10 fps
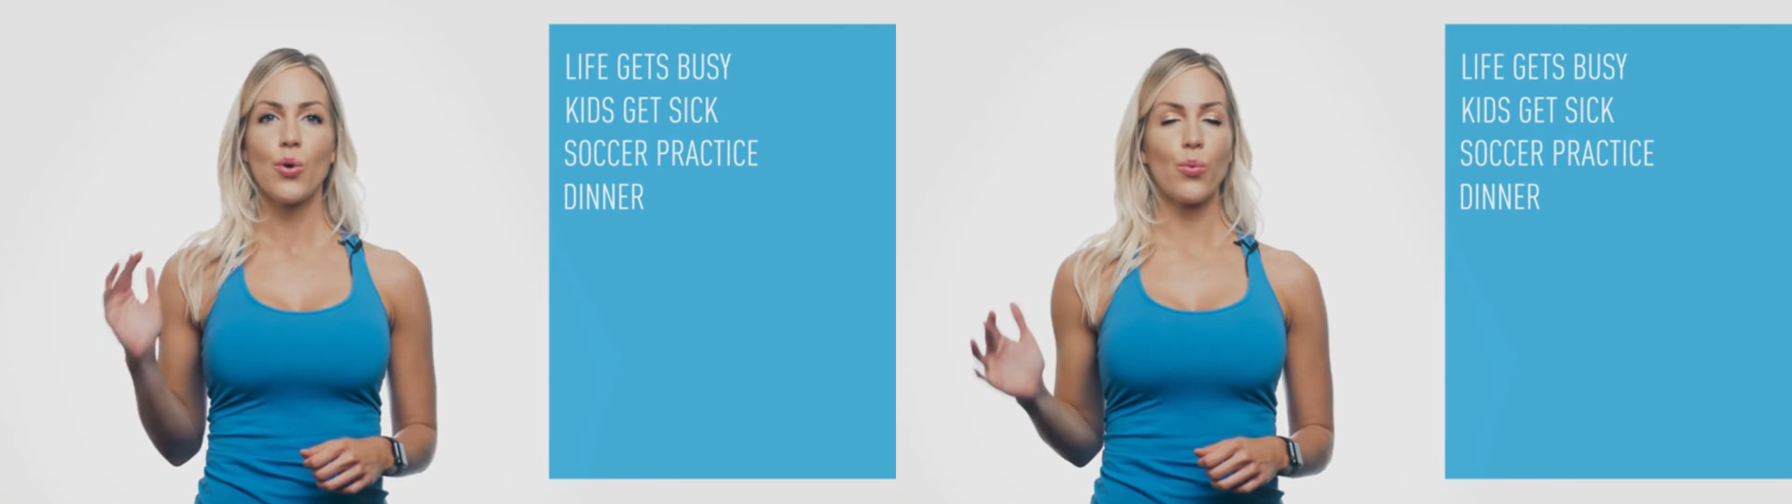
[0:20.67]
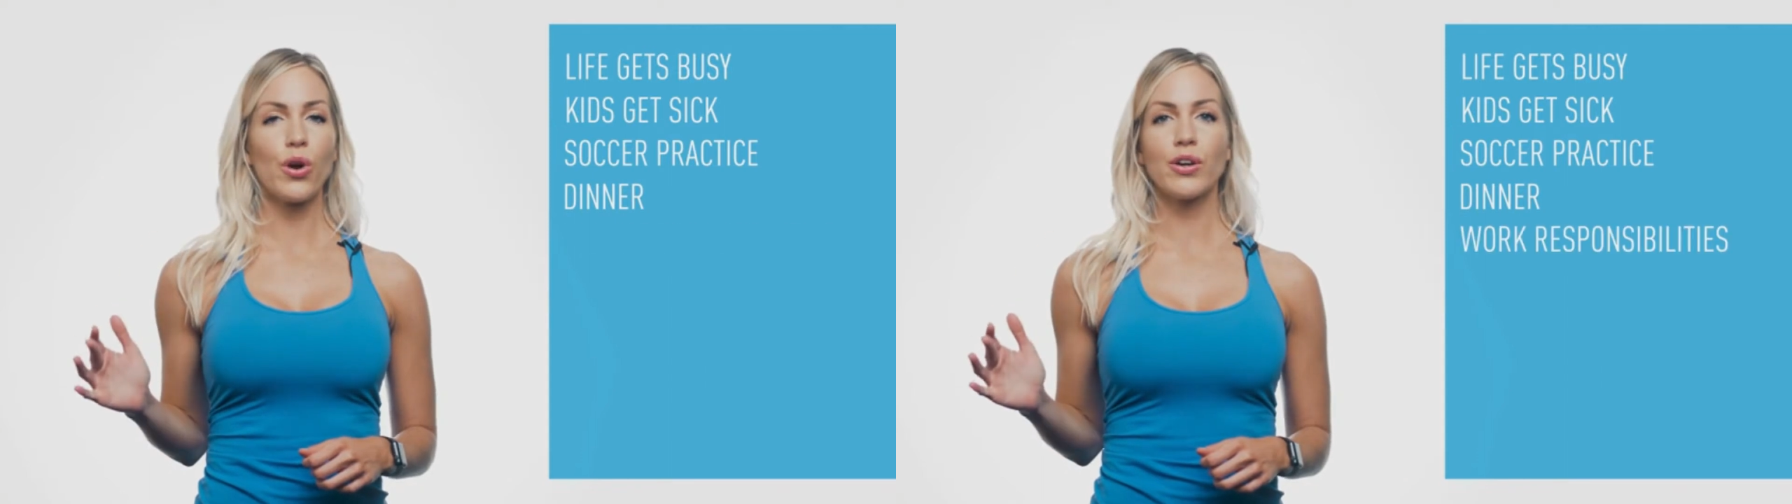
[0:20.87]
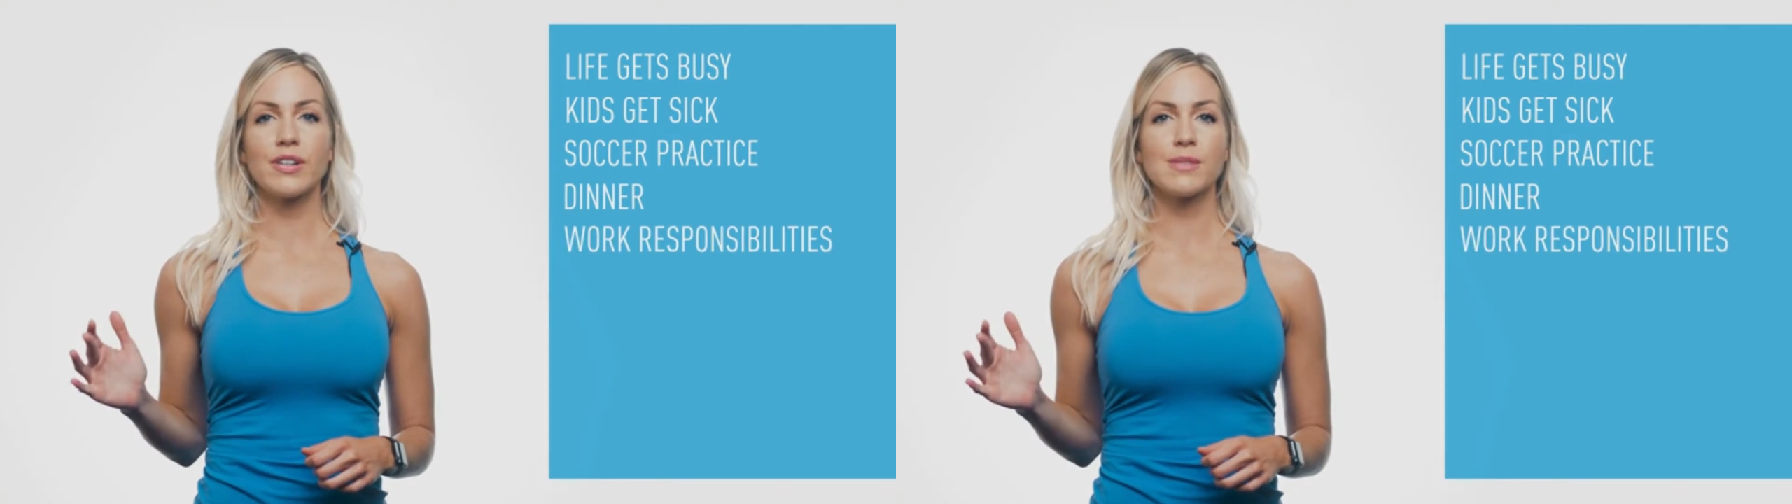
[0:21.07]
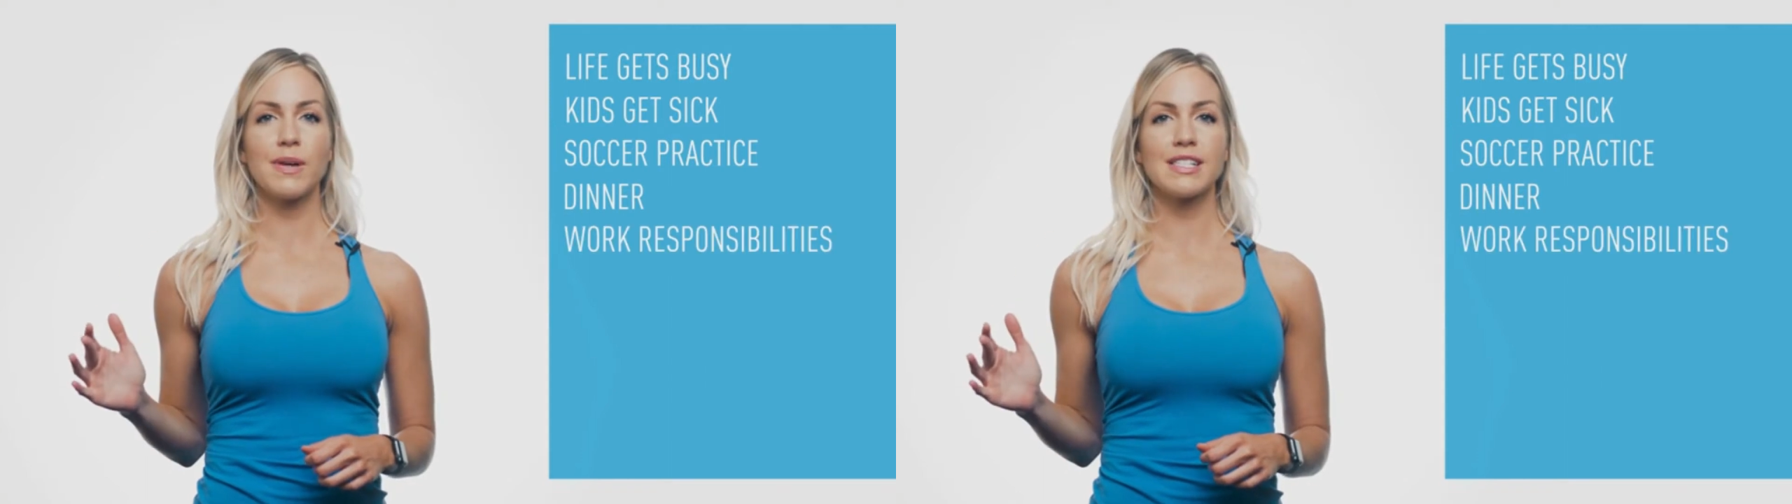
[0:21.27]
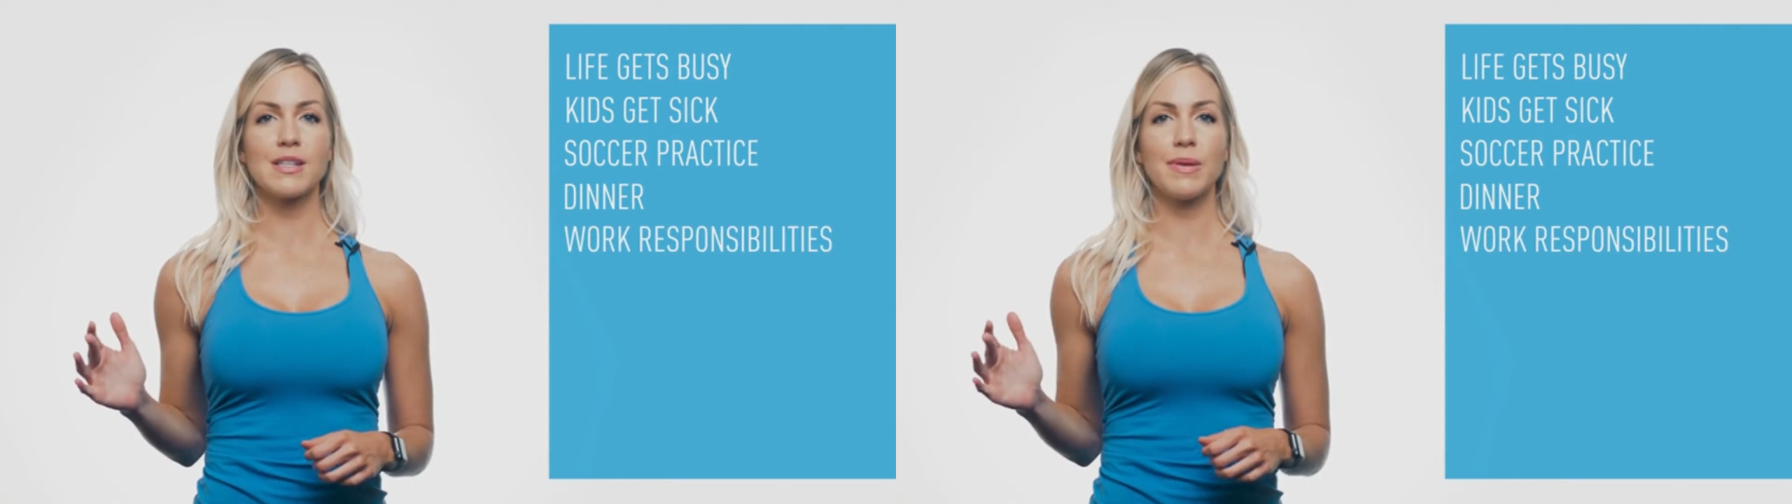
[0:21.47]
work
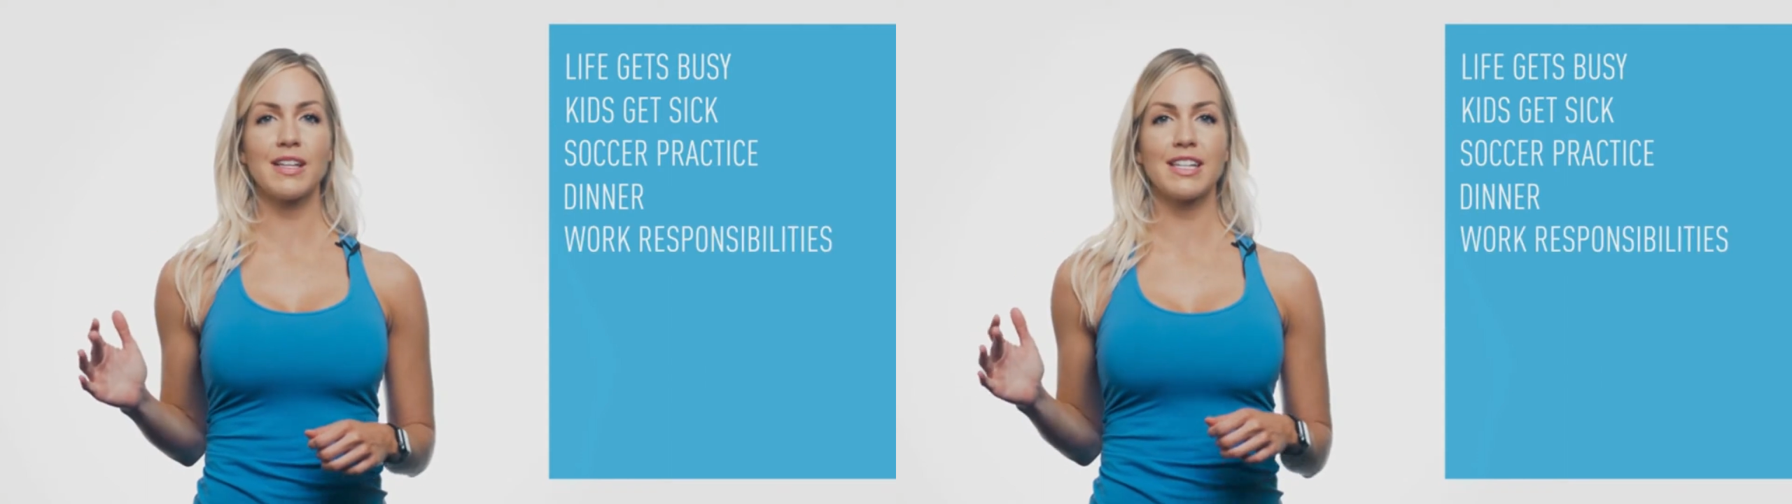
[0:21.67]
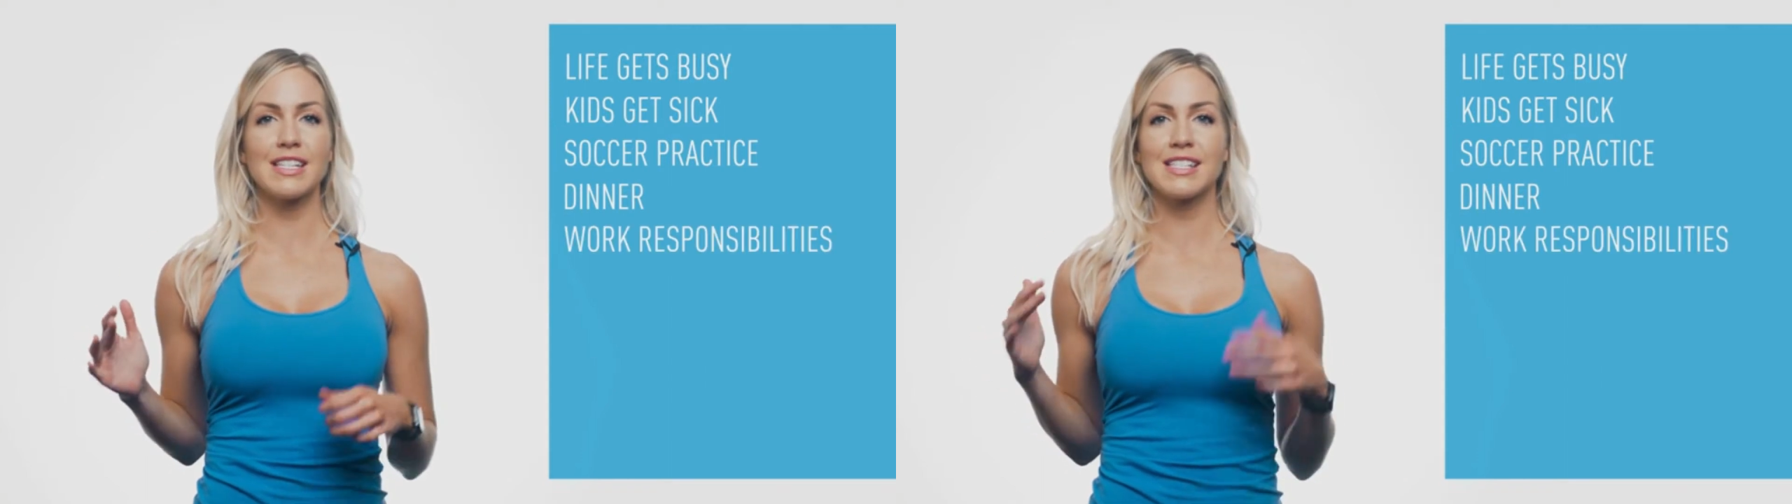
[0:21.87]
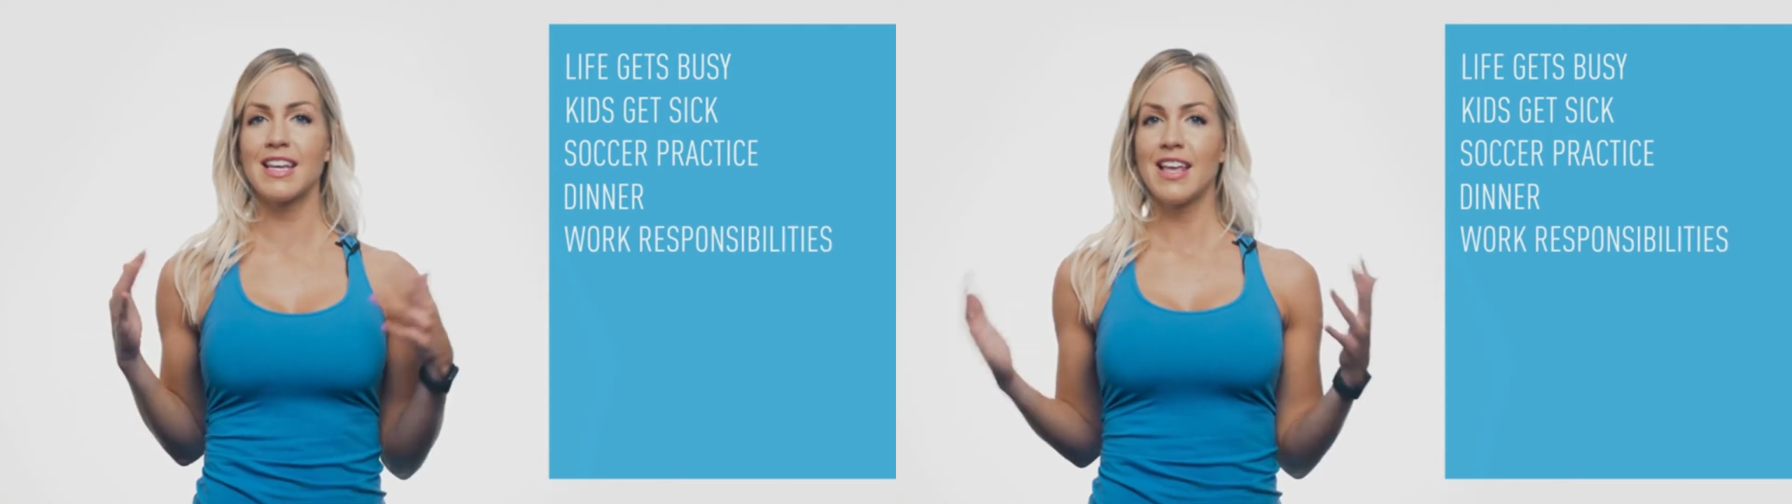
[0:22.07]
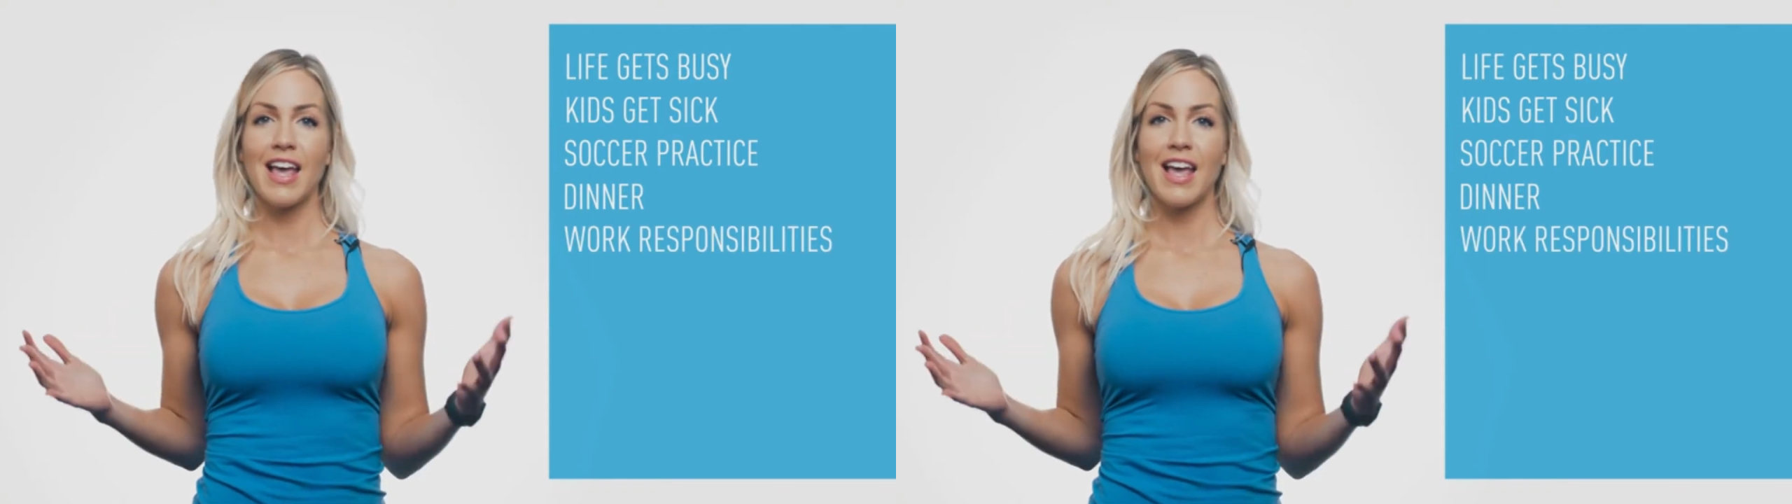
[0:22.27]
responsibilities,